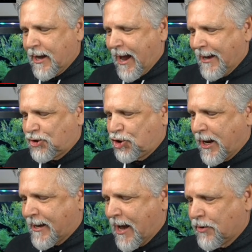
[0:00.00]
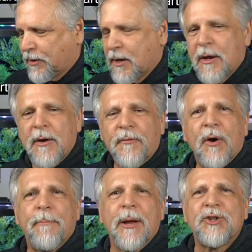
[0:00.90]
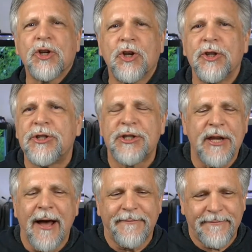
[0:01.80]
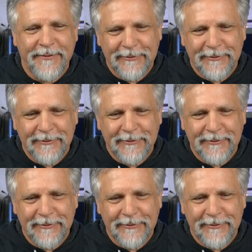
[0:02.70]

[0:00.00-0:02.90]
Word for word: at checkout for a bunch of good stuff.